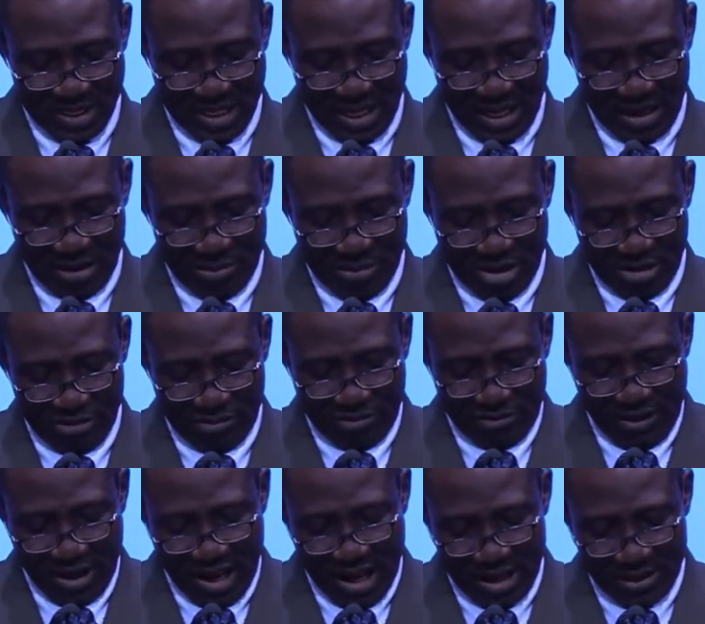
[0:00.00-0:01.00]
and being
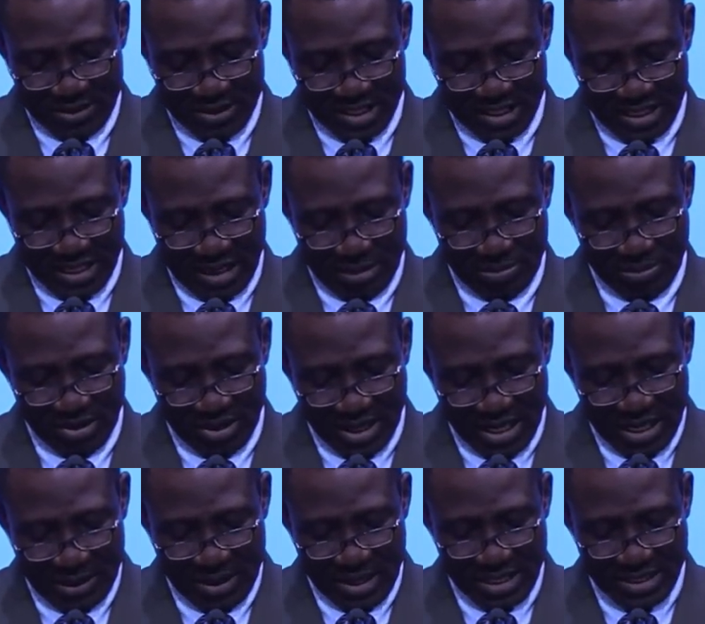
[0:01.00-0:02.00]
found in
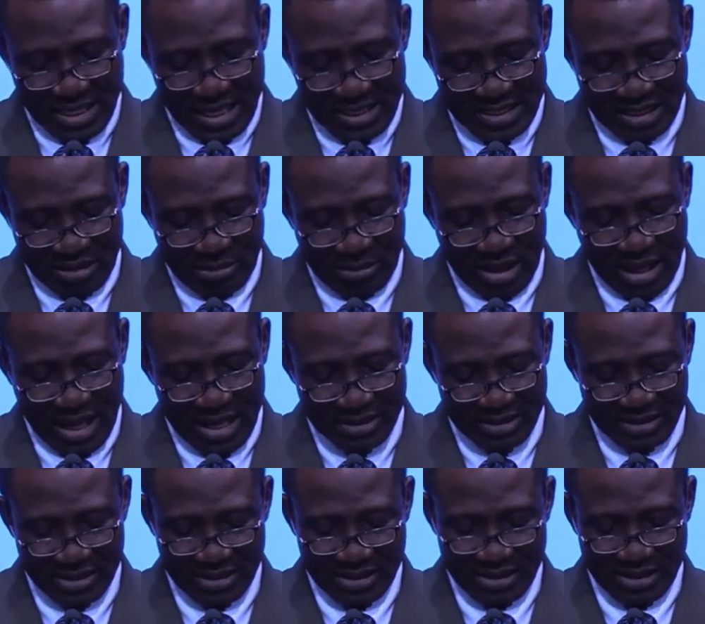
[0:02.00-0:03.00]
appearance as a
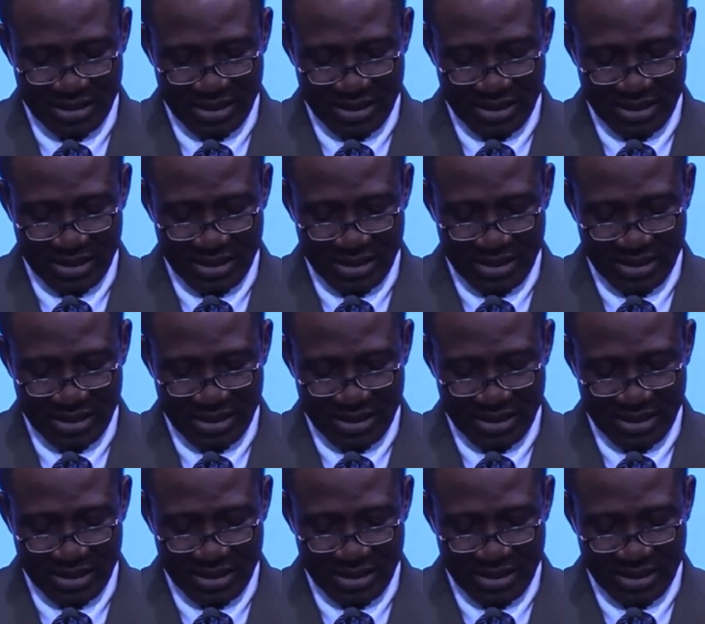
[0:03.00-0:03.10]
man,